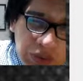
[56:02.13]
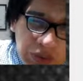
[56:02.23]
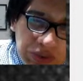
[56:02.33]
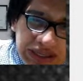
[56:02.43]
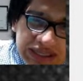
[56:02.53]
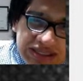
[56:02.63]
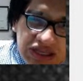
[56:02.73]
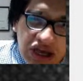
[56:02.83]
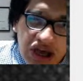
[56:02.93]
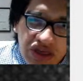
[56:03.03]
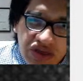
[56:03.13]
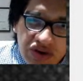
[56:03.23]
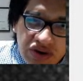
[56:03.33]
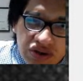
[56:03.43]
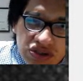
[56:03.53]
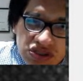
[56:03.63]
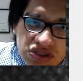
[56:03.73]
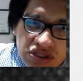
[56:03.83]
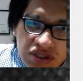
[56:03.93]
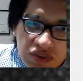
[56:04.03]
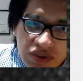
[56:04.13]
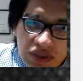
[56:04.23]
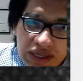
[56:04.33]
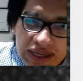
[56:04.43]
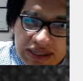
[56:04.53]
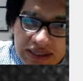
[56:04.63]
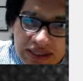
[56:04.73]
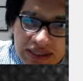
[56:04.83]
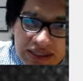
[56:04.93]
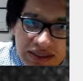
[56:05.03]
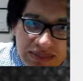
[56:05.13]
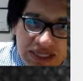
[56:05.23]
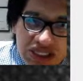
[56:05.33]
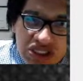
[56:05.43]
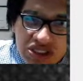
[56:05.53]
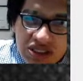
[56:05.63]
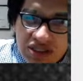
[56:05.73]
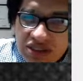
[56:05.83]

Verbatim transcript: why does the author use the word likely in mentioning